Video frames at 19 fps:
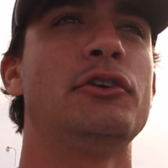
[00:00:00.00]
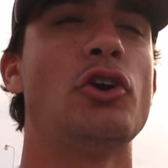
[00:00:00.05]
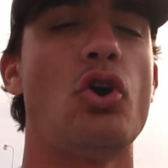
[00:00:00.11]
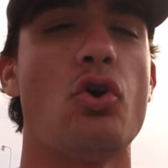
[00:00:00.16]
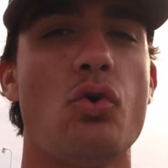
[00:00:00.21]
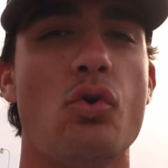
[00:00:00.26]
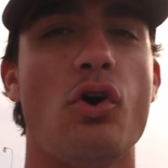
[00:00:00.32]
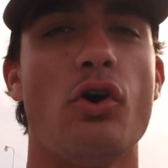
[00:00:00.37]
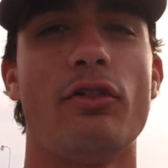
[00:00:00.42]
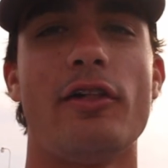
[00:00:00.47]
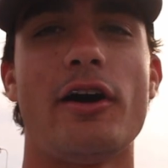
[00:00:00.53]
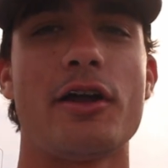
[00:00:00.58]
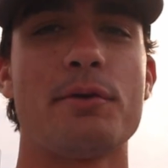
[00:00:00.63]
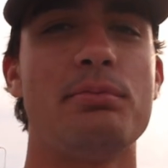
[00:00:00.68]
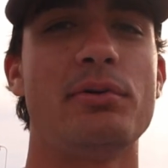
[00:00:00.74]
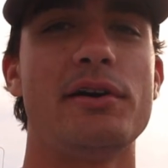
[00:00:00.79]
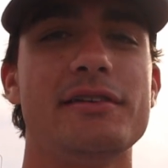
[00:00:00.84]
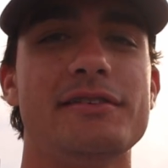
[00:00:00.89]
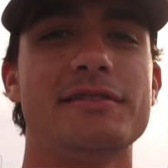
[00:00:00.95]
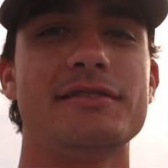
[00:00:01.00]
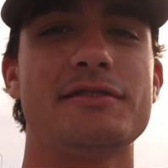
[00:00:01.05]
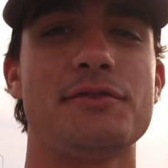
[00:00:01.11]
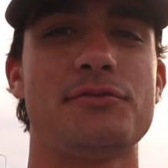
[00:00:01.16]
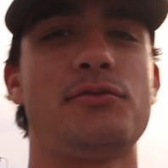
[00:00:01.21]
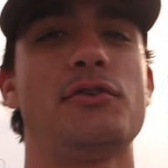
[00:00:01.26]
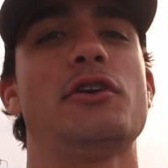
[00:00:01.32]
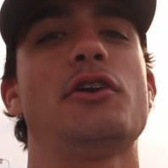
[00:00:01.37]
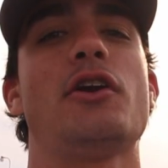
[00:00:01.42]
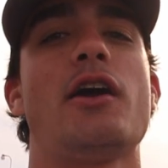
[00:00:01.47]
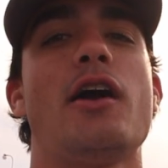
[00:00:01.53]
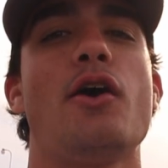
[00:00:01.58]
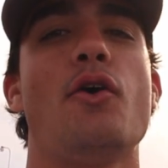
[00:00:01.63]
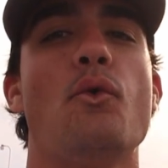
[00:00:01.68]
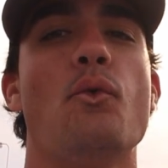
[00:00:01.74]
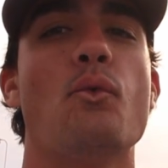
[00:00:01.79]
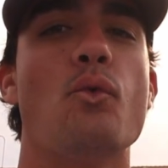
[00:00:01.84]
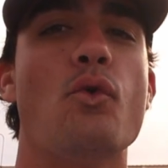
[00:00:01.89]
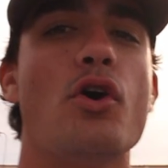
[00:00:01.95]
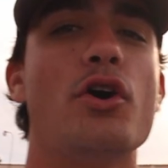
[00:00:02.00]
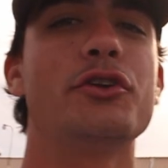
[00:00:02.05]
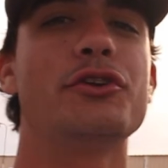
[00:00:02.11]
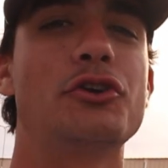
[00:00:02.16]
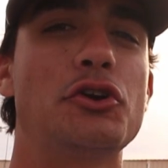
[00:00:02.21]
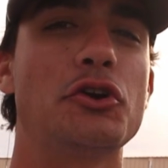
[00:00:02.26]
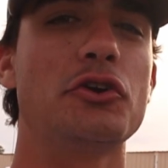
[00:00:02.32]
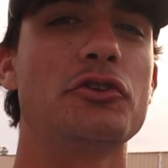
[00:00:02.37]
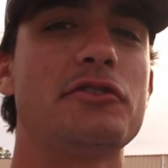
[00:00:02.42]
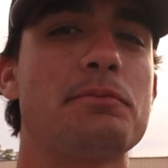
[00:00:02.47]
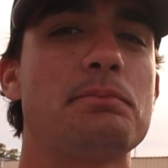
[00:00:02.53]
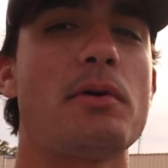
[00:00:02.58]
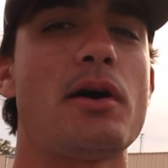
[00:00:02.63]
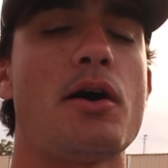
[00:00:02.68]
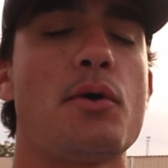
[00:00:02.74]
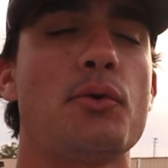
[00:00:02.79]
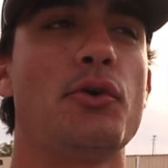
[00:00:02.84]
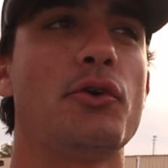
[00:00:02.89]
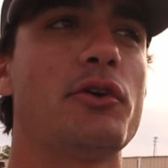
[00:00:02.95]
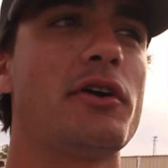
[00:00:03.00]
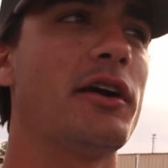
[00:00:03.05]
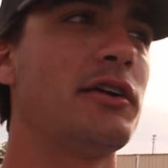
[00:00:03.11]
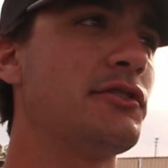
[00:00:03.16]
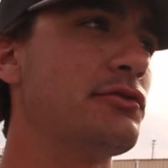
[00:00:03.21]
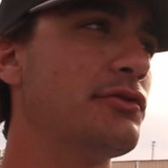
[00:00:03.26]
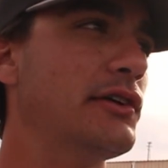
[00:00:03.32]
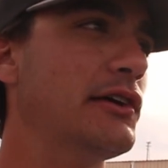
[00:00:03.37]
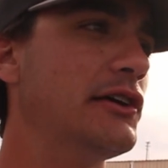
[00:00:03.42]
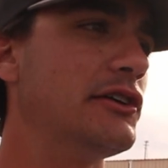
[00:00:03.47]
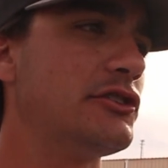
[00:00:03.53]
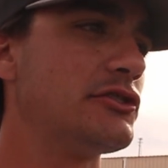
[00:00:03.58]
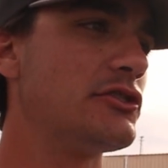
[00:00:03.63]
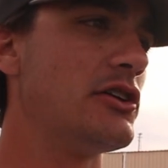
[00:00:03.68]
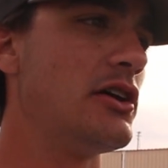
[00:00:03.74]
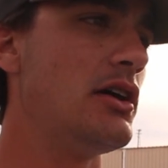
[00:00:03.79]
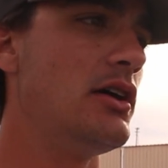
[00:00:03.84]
go a lot of places to figure out one good spot where you'll catch fish.